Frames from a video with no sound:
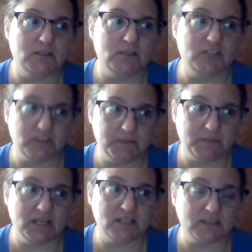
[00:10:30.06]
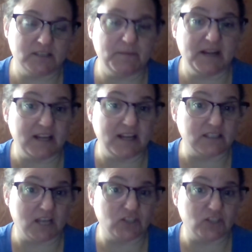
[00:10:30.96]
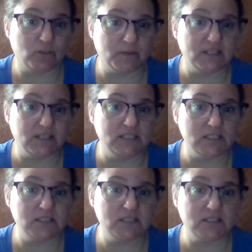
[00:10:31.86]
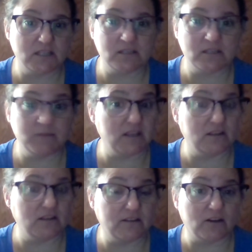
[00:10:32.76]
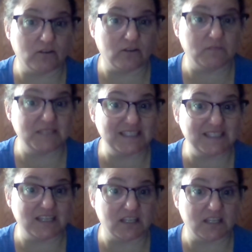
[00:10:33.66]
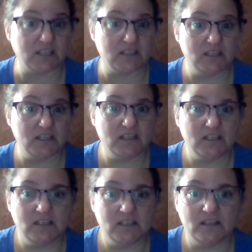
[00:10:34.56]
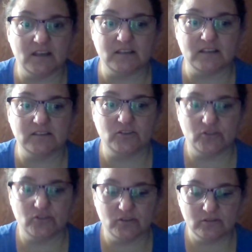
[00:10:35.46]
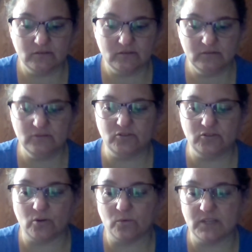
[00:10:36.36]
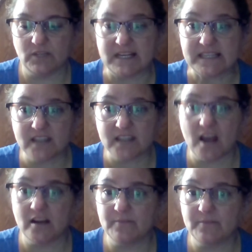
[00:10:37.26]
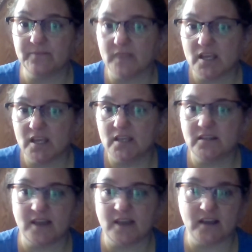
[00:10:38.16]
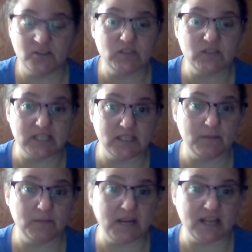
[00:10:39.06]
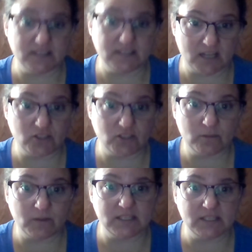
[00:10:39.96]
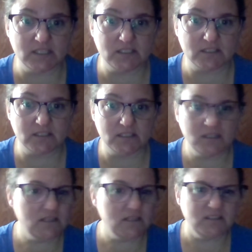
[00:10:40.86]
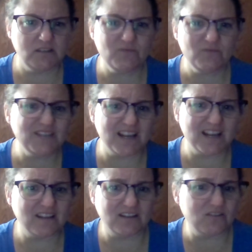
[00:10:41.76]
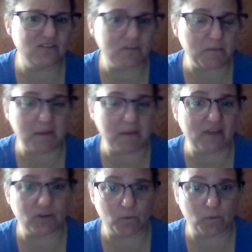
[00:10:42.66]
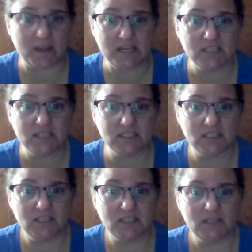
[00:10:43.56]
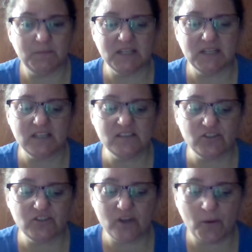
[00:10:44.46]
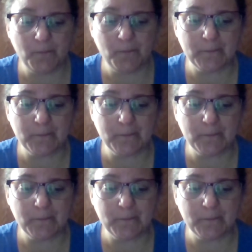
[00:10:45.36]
just because somebody has gastroparesis doesn't mean that they're going to be skinny. And so the next time that you see somebody has gastroparesis, don't say anything to them about their weight, because, you know,